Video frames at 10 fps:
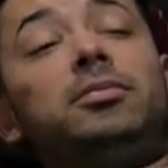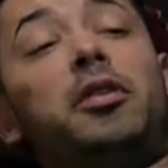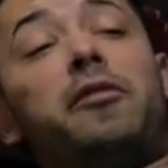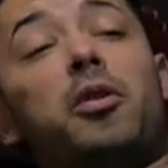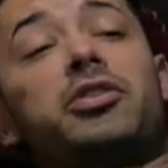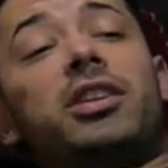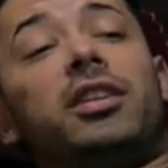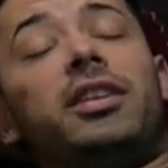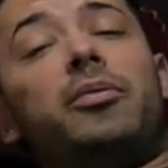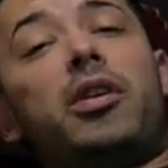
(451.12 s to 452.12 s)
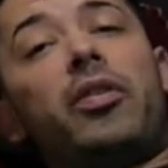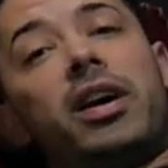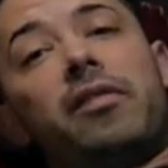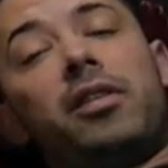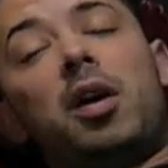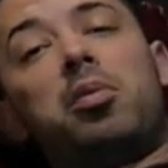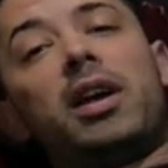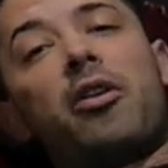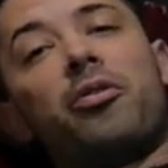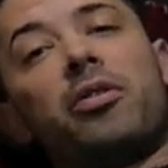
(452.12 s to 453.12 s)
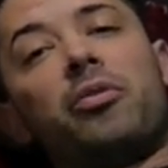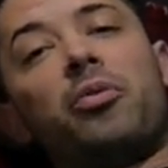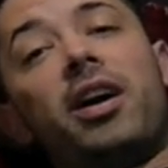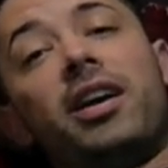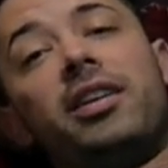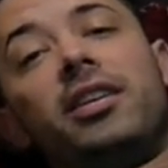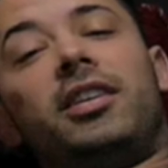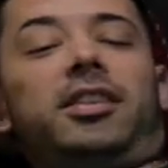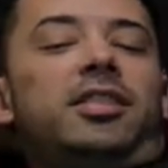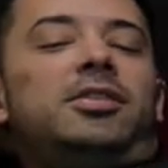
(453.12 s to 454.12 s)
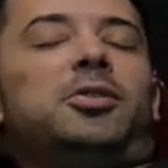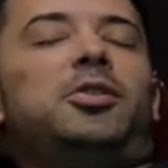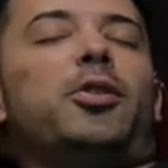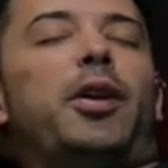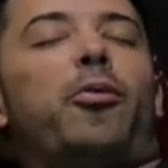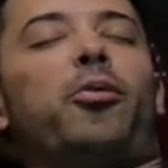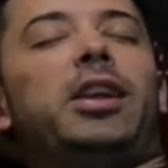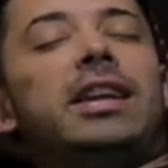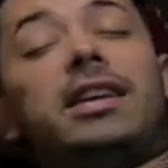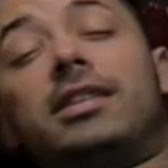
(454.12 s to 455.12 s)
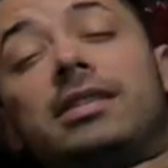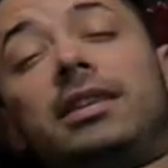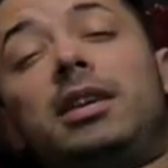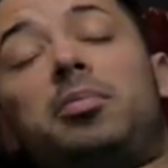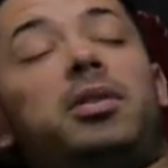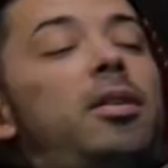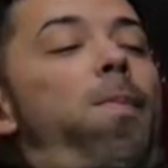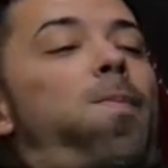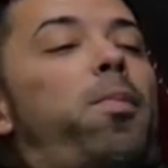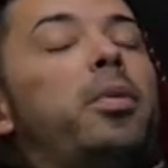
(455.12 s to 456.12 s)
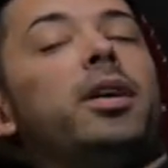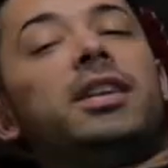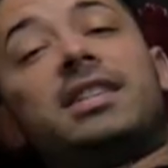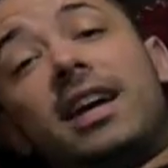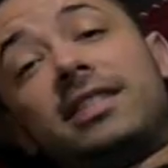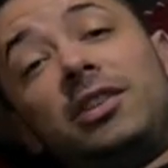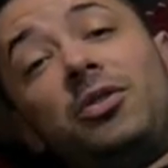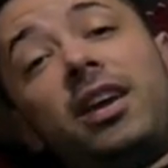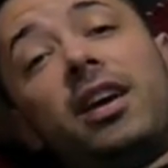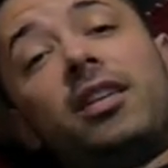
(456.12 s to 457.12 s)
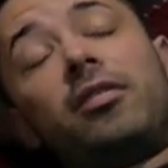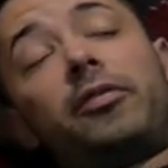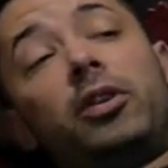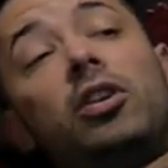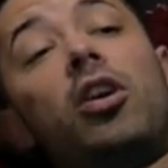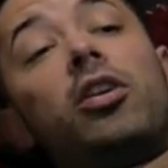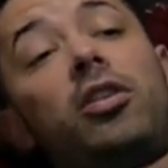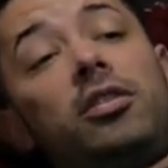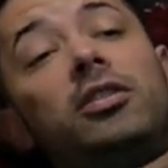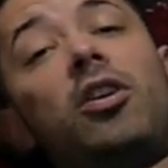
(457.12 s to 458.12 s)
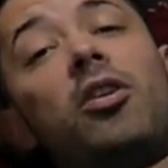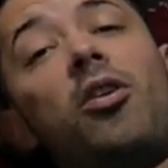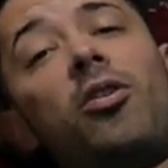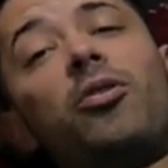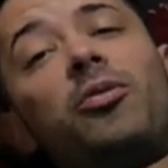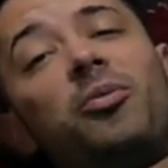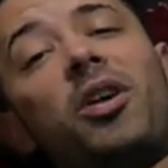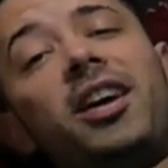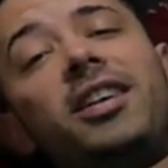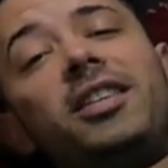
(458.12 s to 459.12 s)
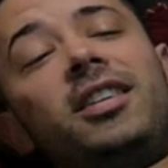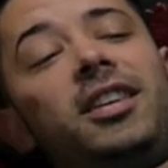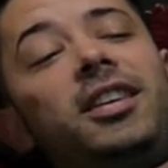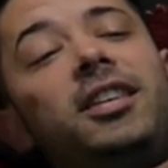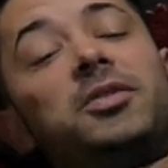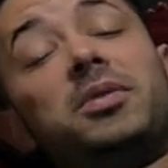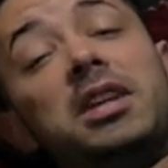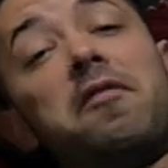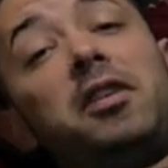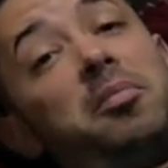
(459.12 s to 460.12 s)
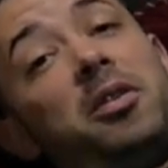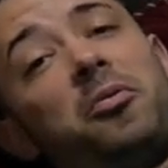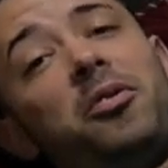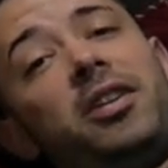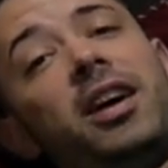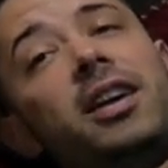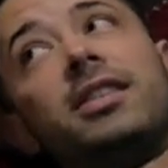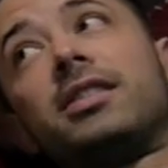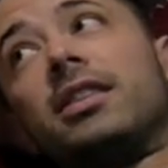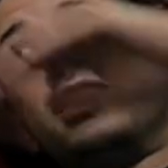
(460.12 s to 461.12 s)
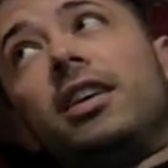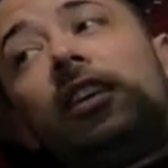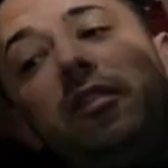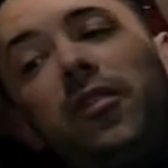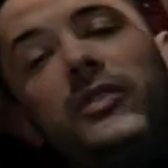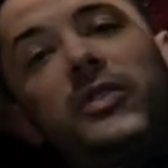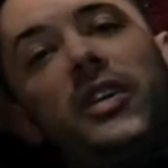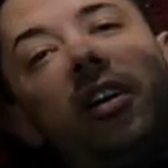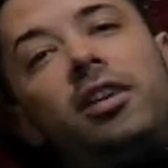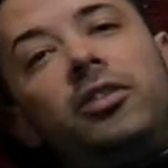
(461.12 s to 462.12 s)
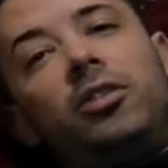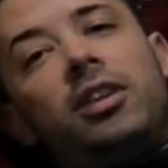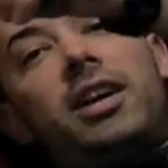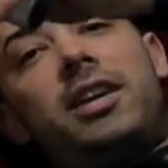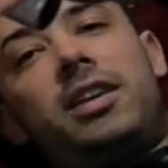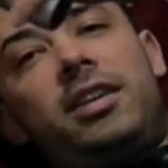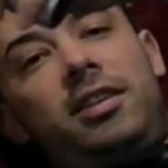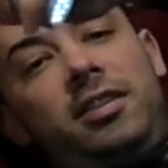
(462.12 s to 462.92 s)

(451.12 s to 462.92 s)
Unfortunately, we only have a couple hour ride, so you know I don't really need to sleep. But it's nice that you can for a long long haul ride. This would definitely be really nice. You've also got a little light.